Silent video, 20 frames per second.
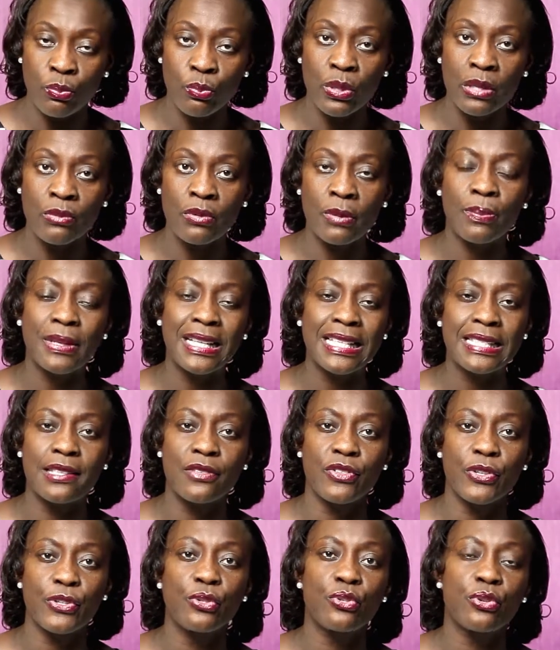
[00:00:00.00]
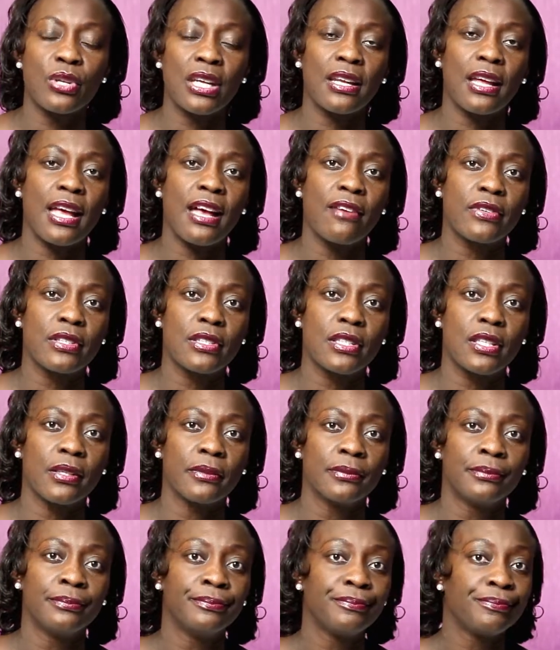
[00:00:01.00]
replaced in the uterine cavity.
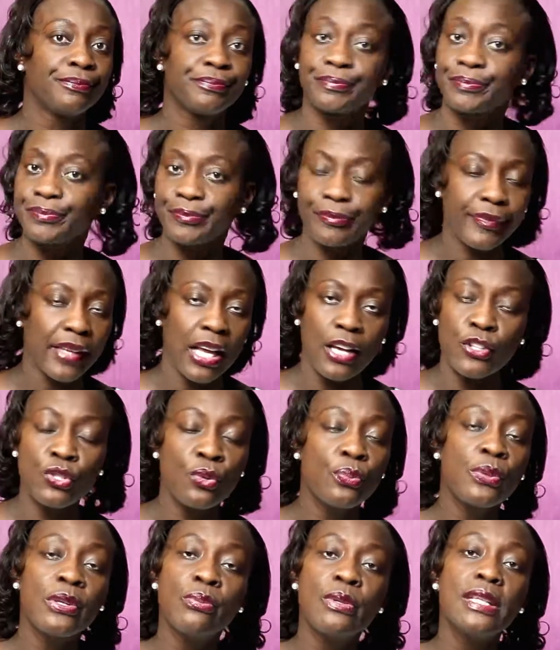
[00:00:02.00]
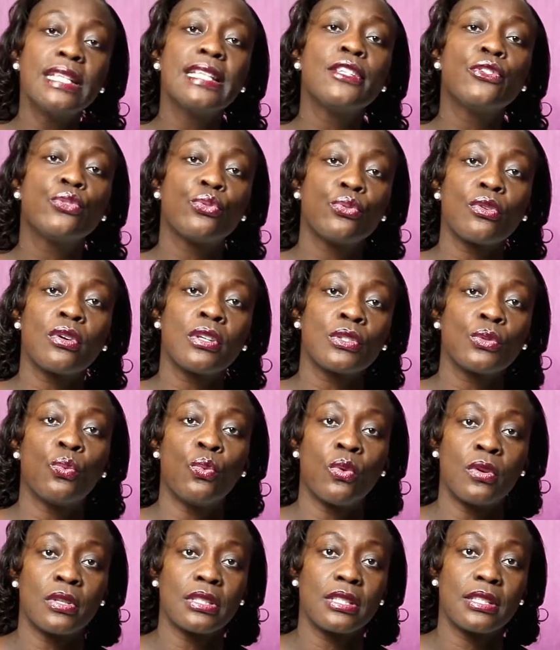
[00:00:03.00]
So we really do not
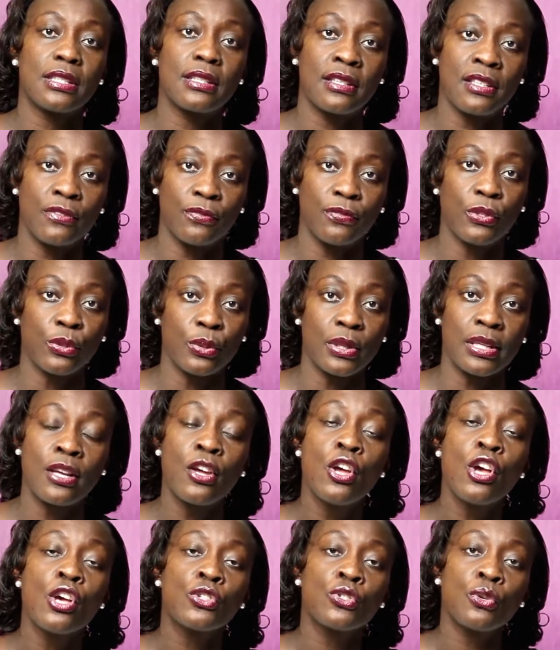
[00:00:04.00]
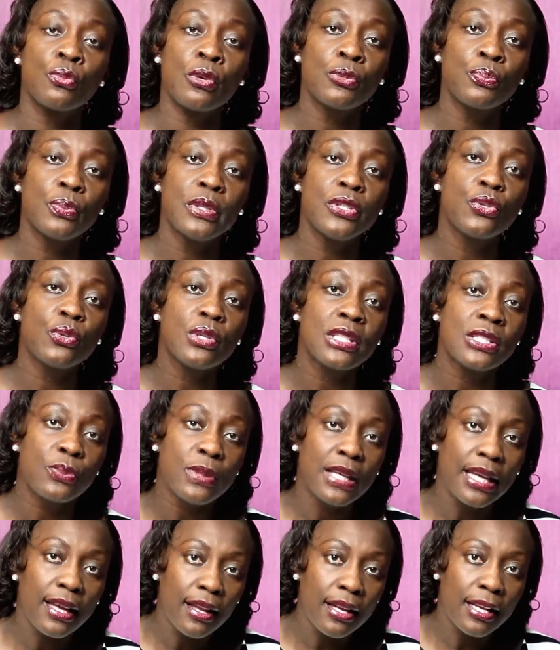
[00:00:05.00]
want the fluid. So what we do is we
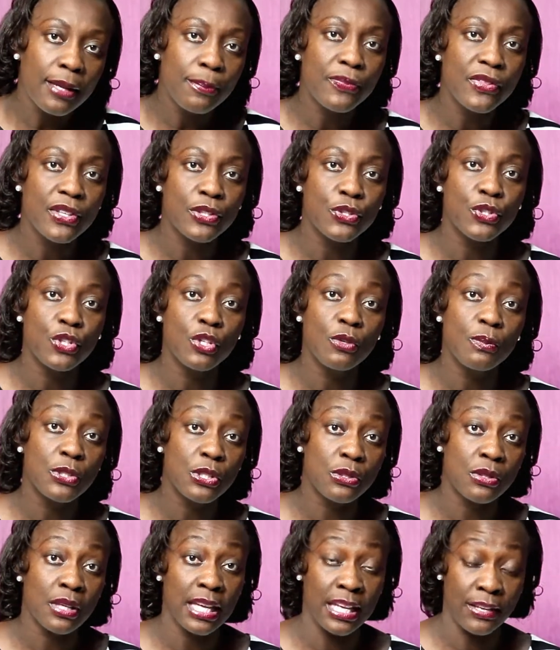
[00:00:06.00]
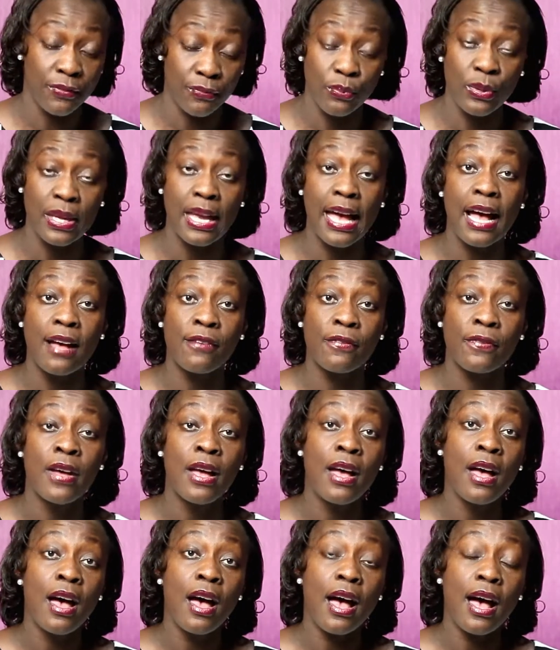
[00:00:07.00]
clip the tubes if we have
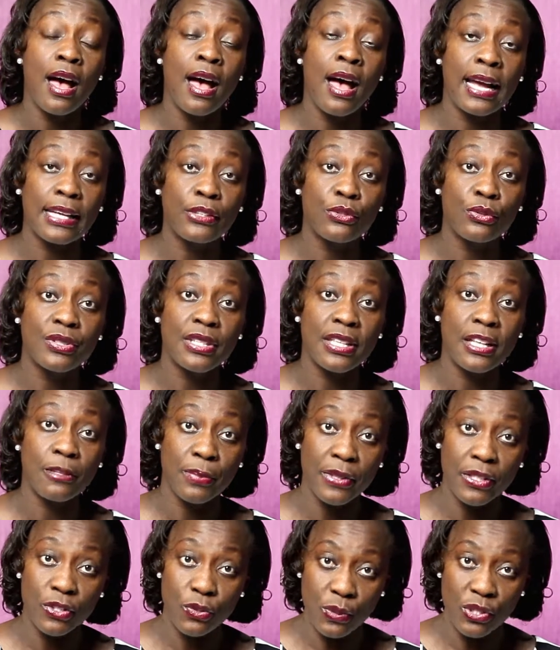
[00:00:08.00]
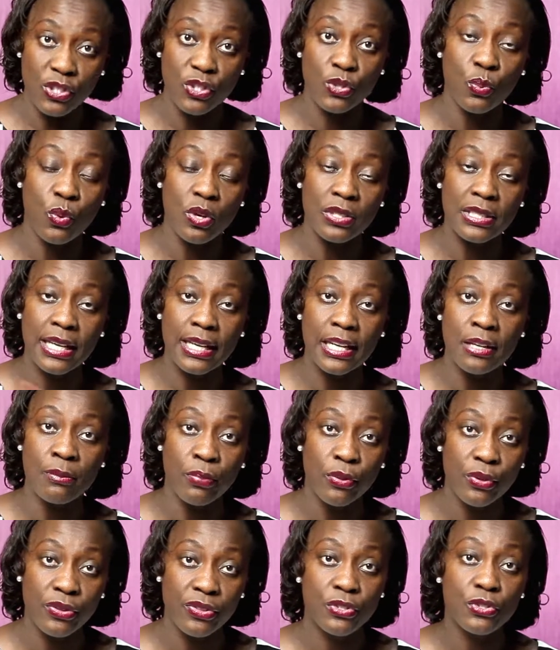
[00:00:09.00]
a hydrosalpinx, which is water in
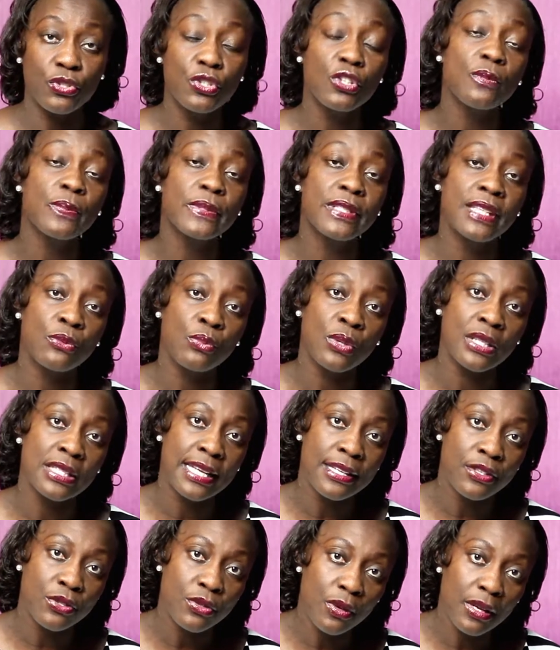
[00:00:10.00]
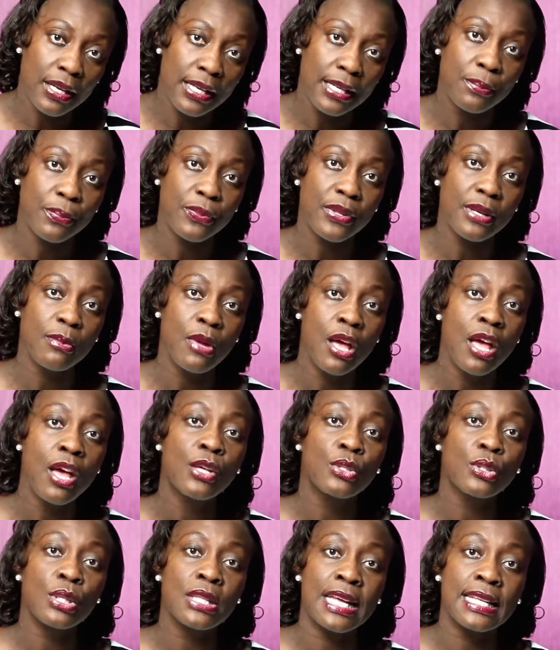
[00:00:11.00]
both the tubes, then we tend to clip them
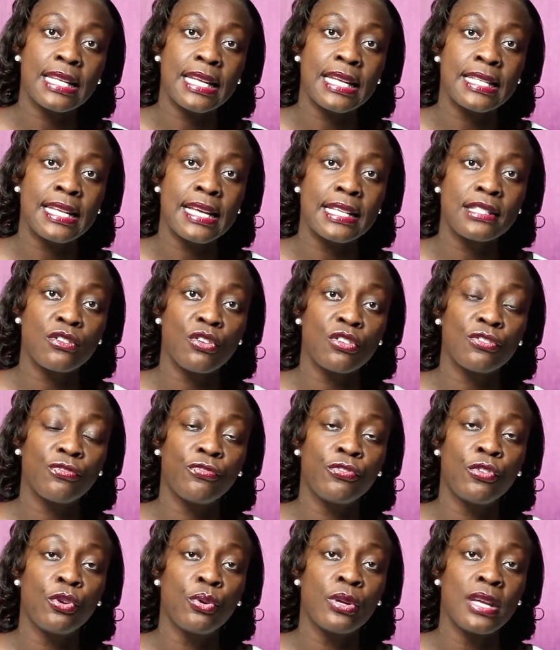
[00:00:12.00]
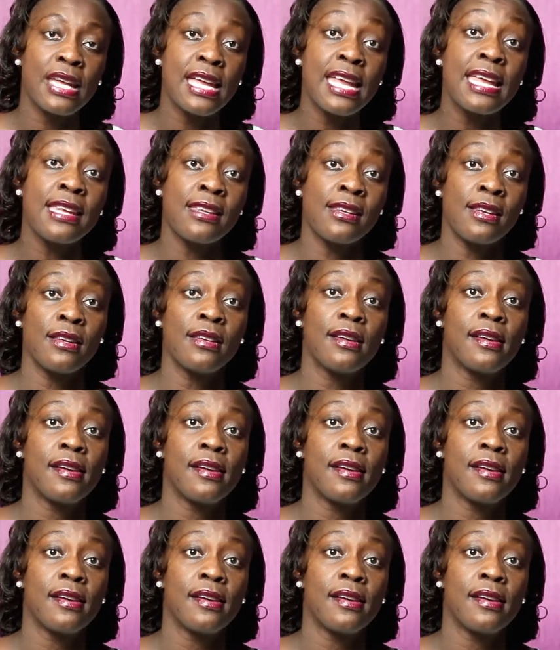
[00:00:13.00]
so that it does not flow in